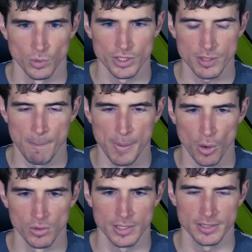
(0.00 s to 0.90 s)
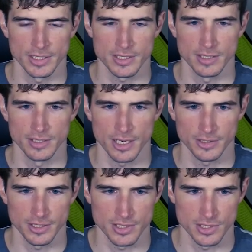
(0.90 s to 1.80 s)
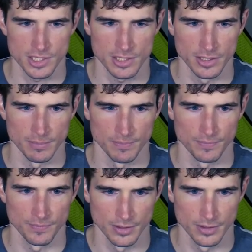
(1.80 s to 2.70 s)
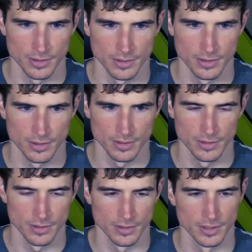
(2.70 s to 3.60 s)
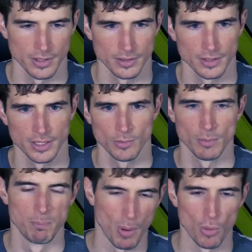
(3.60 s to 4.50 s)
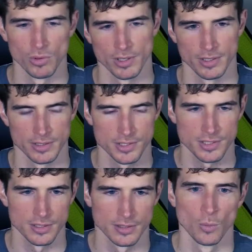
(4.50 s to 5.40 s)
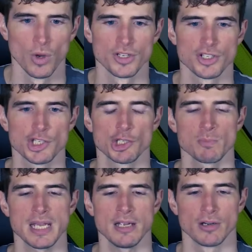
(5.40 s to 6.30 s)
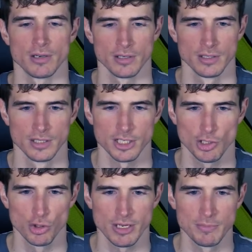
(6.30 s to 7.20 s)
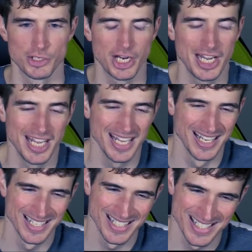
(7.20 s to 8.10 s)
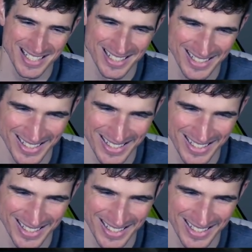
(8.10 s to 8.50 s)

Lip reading: What is a bowline? That's a knot that doesn't slip. Yeah, I know what a bowline is. What is a smear? It's a cream cheese.